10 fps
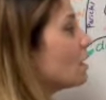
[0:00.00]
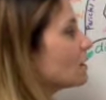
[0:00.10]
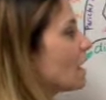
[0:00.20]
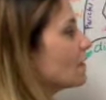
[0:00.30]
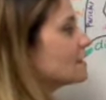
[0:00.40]

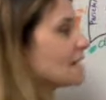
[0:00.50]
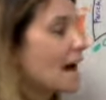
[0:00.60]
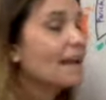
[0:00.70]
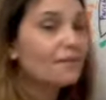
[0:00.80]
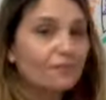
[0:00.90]
on the
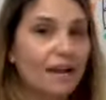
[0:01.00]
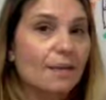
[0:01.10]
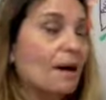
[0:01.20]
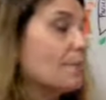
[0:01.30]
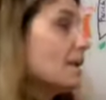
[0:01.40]
diaphragm,
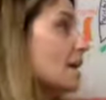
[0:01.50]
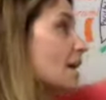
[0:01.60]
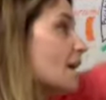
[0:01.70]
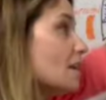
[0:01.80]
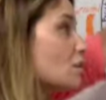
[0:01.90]
I'm
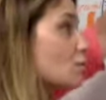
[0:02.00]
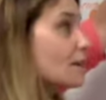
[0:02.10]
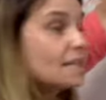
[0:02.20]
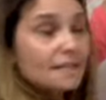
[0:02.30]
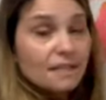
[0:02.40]
increasing